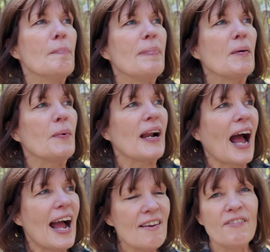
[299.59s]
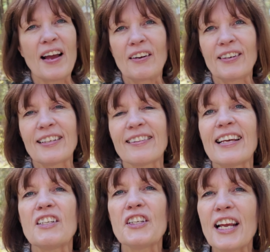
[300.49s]
But what I found is
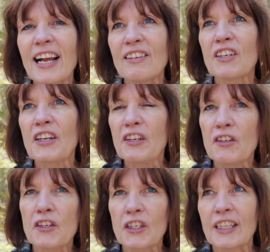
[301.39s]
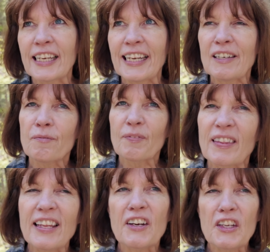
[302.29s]
that checks are usually,
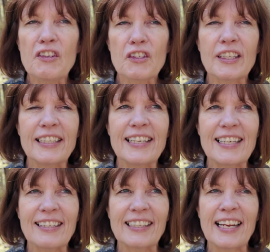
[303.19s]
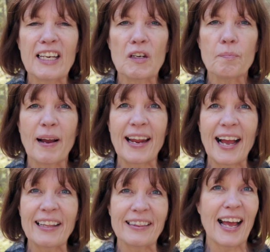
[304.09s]
they're usually designated by
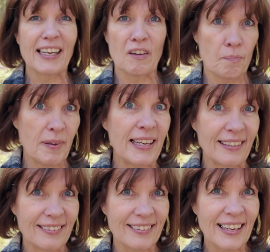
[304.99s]
a lack of peace.